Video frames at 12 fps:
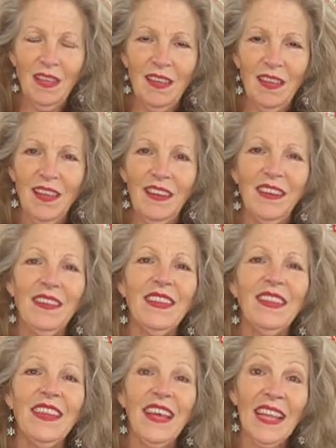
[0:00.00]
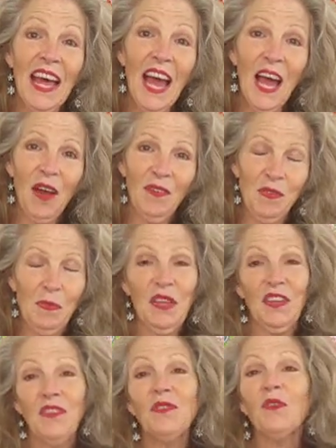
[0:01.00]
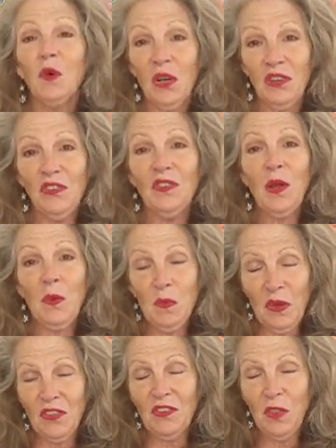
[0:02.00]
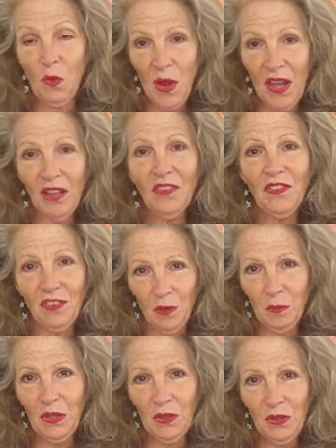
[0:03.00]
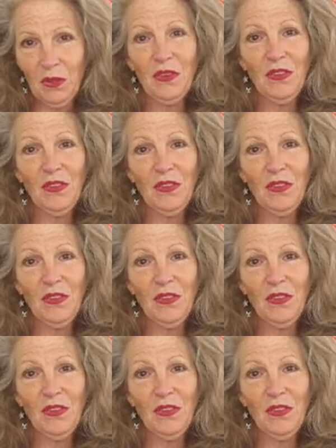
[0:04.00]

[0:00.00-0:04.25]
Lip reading: And indeed they laughed, because of course some went to the west to build